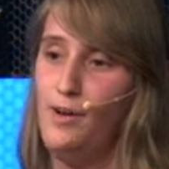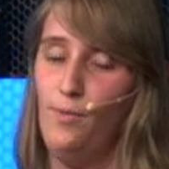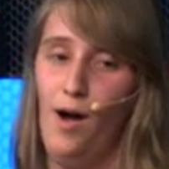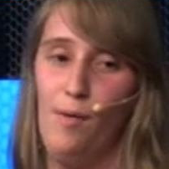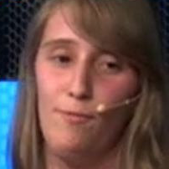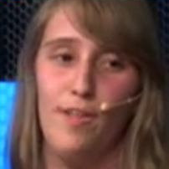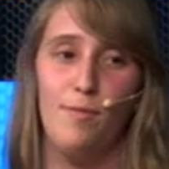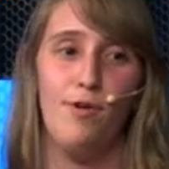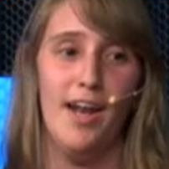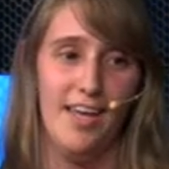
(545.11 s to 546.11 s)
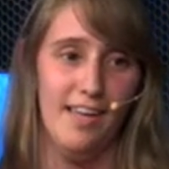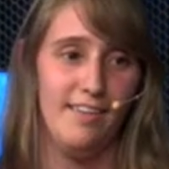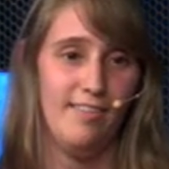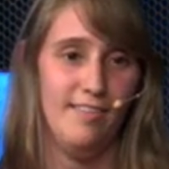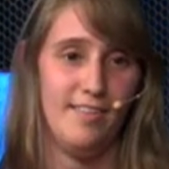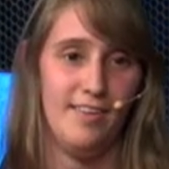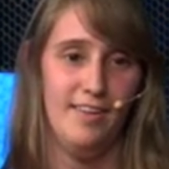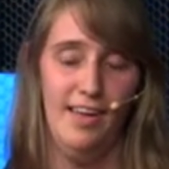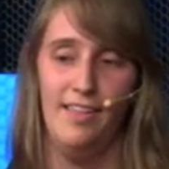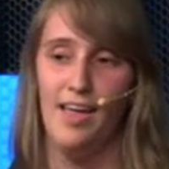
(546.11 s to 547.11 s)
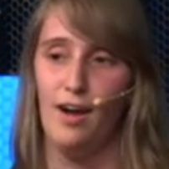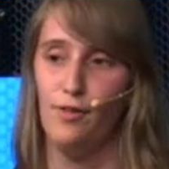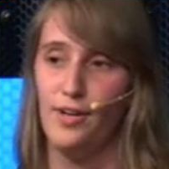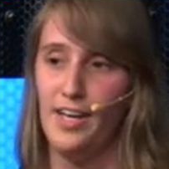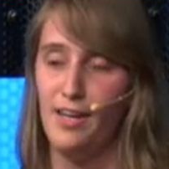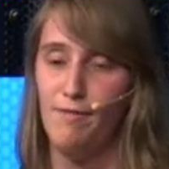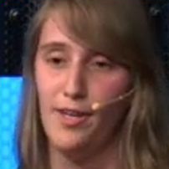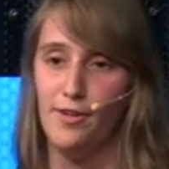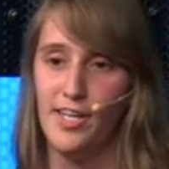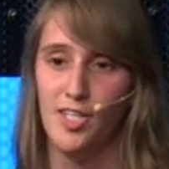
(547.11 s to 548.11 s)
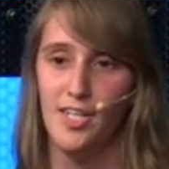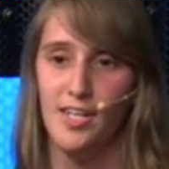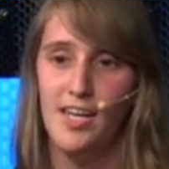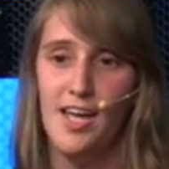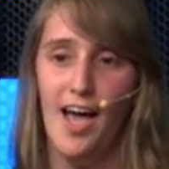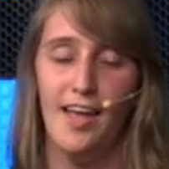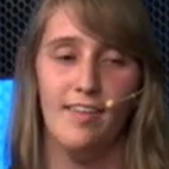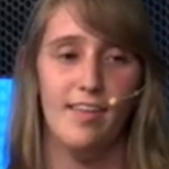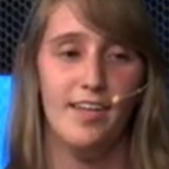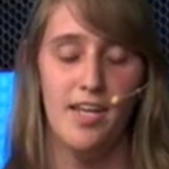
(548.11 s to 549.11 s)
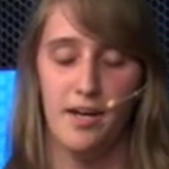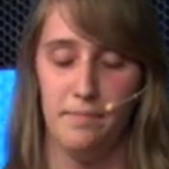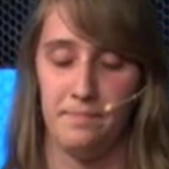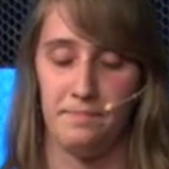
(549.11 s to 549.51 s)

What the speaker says: run the predicates in that alerting configuration against that data.